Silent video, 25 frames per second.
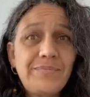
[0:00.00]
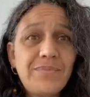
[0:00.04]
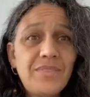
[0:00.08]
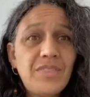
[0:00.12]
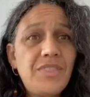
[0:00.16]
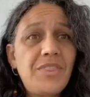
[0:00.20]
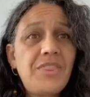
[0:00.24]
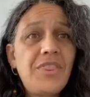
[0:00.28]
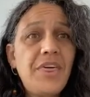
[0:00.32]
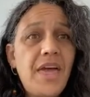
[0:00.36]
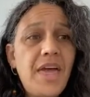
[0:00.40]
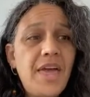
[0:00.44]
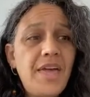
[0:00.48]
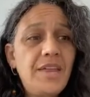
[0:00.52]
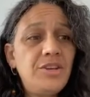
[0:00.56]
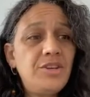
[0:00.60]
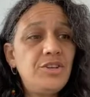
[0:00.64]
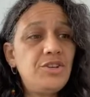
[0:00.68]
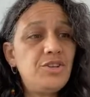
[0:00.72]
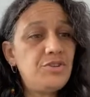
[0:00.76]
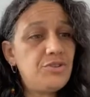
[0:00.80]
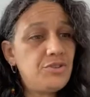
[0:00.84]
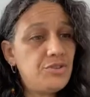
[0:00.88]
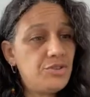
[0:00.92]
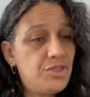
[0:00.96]

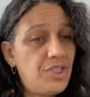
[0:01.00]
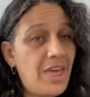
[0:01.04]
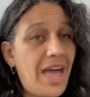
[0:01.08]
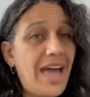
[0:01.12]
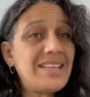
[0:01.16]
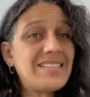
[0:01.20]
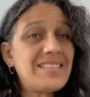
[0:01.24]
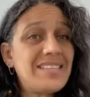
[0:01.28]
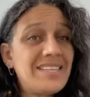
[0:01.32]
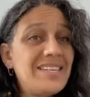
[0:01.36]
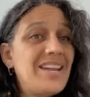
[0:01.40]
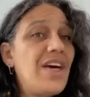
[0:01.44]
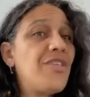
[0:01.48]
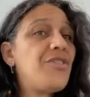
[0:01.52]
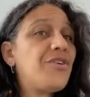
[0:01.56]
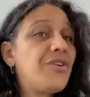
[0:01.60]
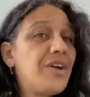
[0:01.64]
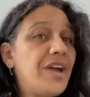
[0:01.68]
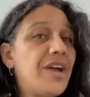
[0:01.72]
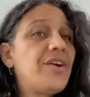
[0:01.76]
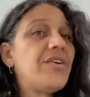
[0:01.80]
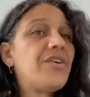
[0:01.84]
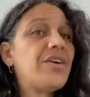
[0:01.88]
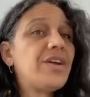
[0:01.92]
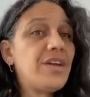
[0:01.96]
then that's
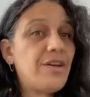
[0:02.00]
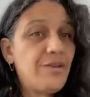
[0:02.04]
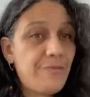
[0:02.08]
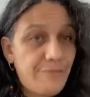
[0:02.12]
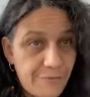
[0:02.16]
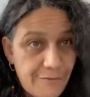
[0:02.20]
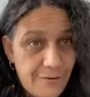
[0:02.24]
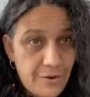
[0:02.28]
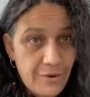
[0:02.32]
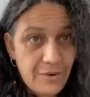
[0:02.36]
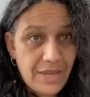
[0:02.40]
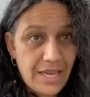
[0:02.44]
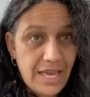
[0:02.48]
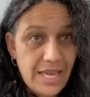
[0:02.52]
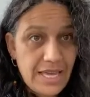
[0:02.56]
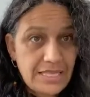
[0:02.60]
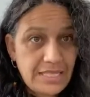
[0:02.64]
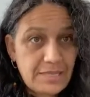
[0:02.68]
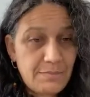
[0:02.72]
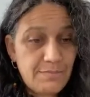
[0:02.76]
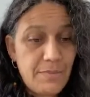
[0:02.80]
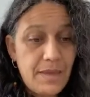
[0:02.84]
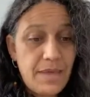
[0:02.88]
another area of focus.